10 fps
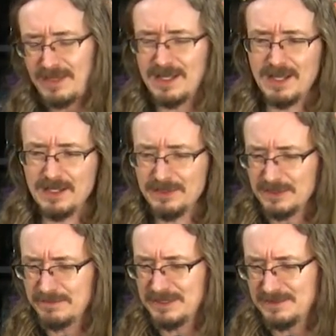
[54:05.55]
A, a
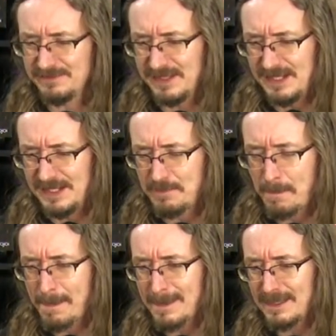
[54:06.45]
little bit of a,
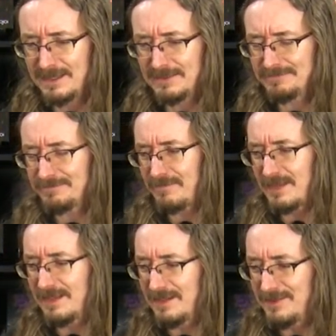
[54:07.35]

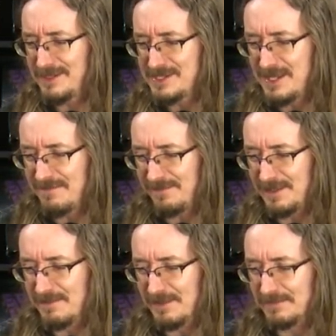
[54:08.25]
uh, what is that
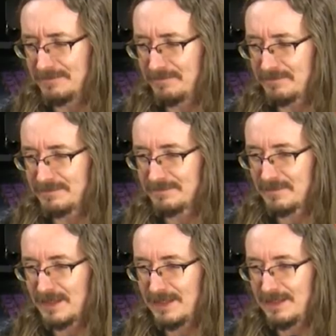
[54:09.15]
flavor?
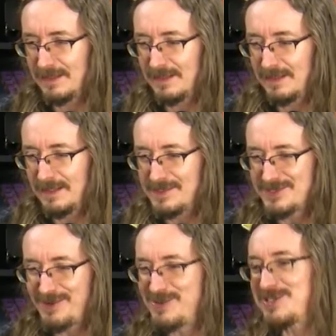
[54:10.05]
Now,
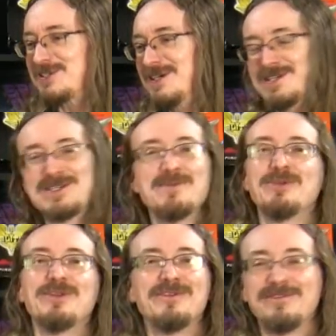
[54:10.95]
there's always uh, some
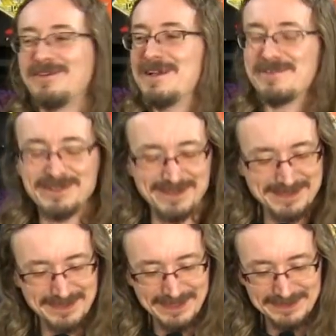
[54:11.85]
little flavor to
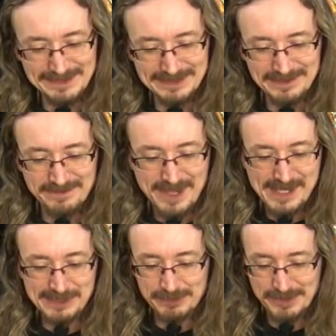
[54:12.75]
these things that just
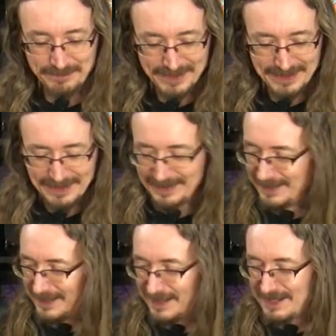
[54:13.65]
evades me.
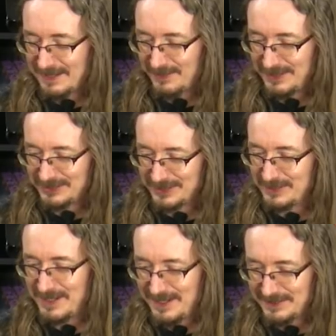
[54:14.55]
Uh, I'm not quite
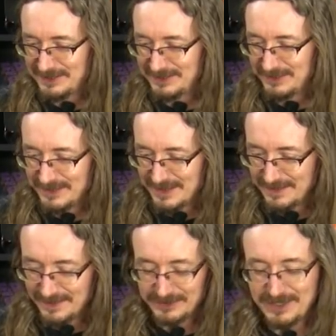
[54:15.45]
sure what else is going
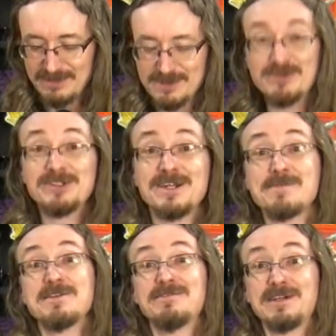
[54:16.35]
on there. I'll try it one more
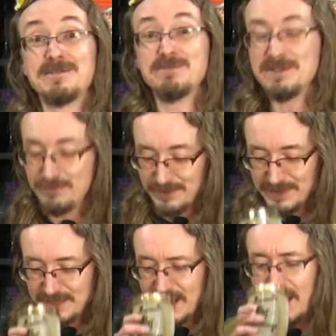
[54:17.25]
time, see if I can
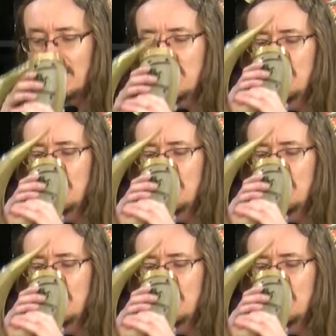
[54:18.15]
pinpoint that.